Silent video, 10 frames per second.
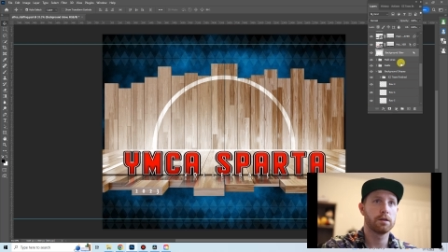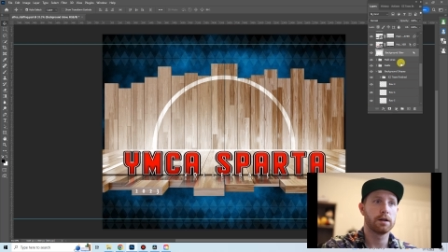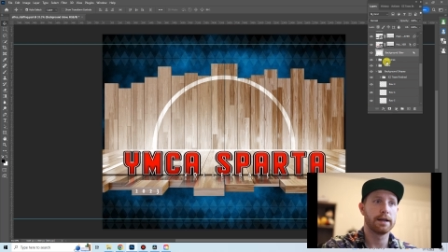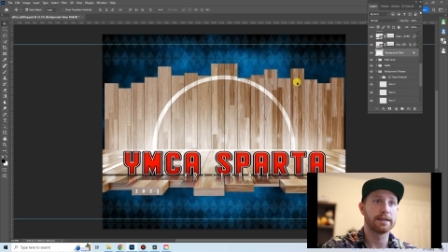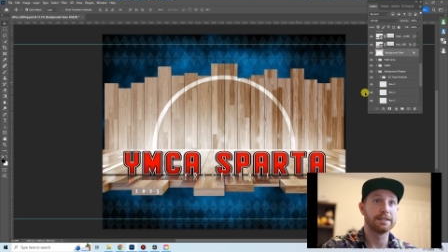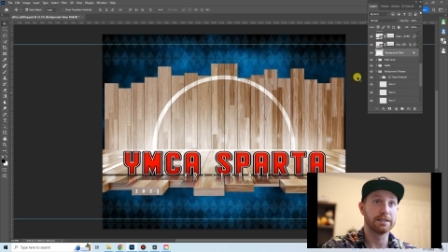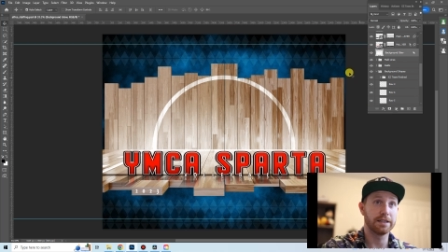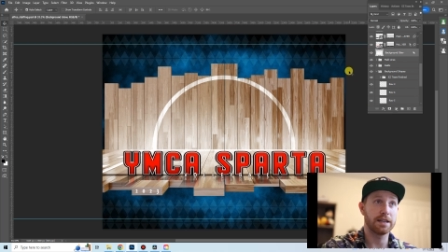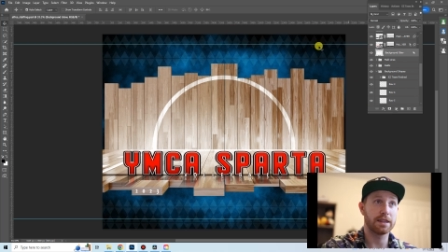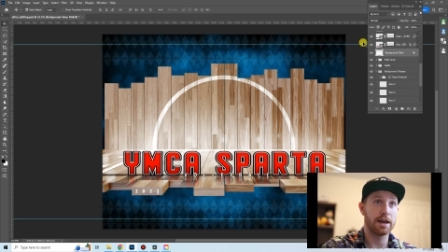I can
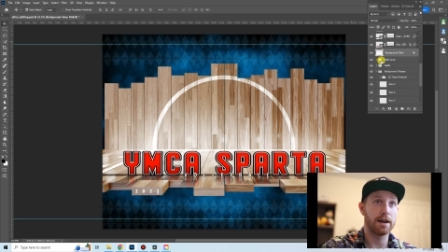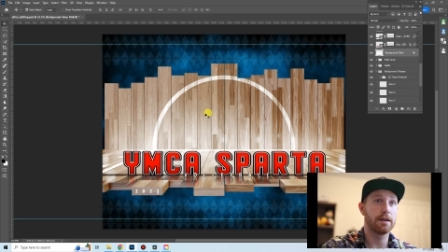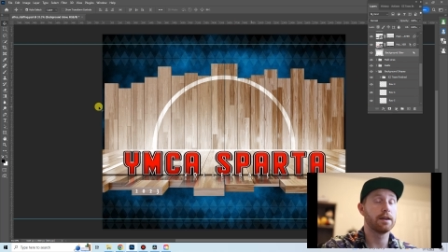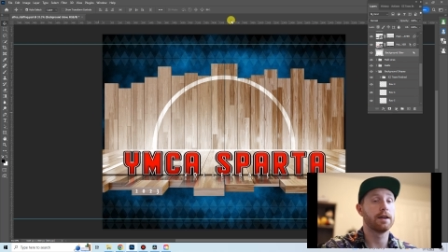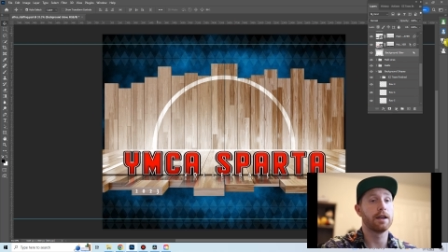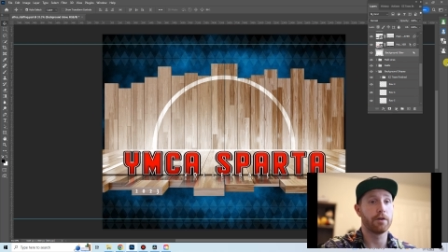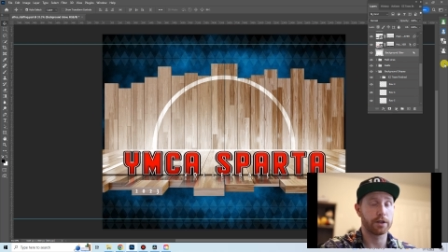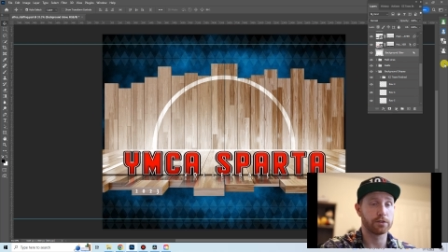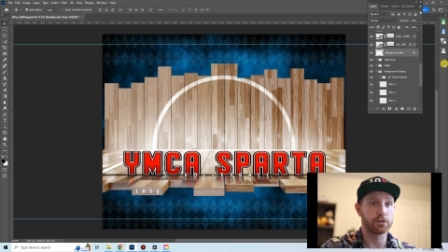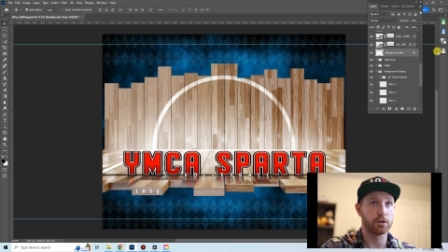delete that and now I
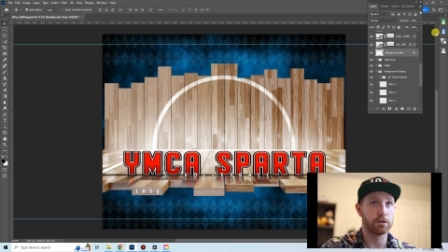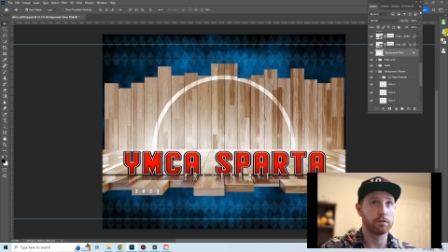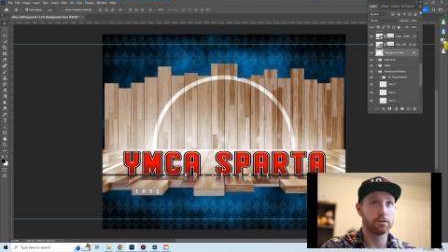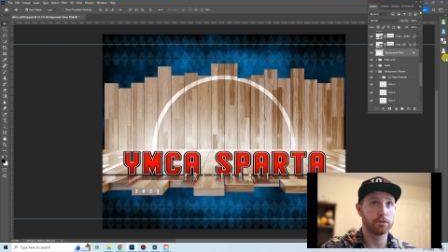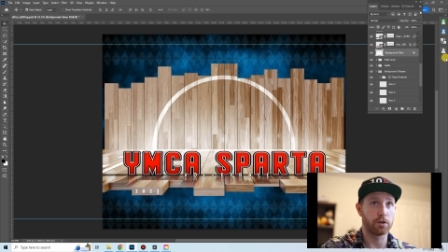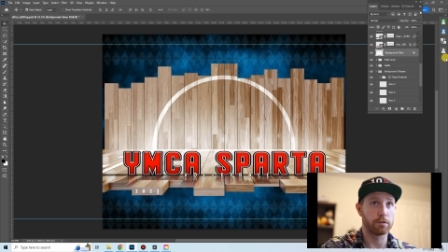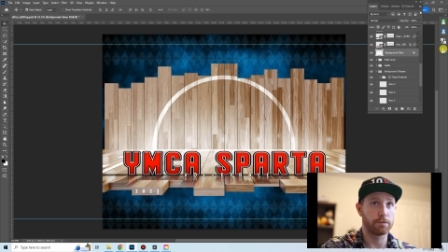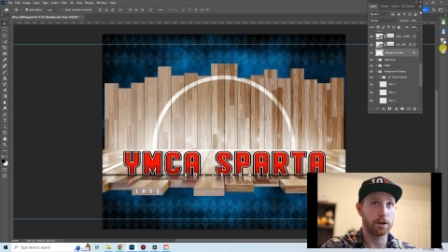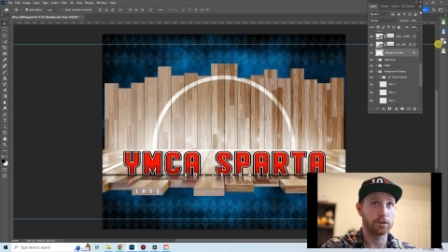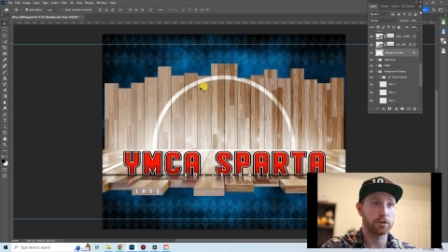can start
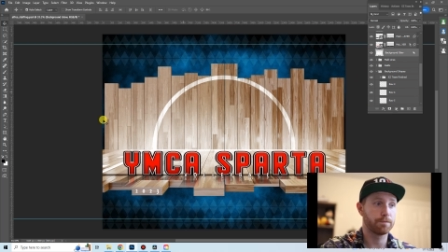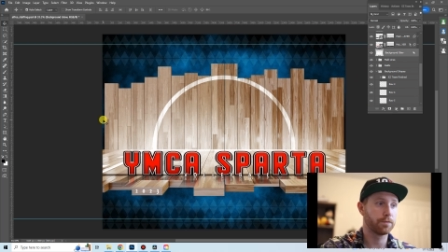fresh.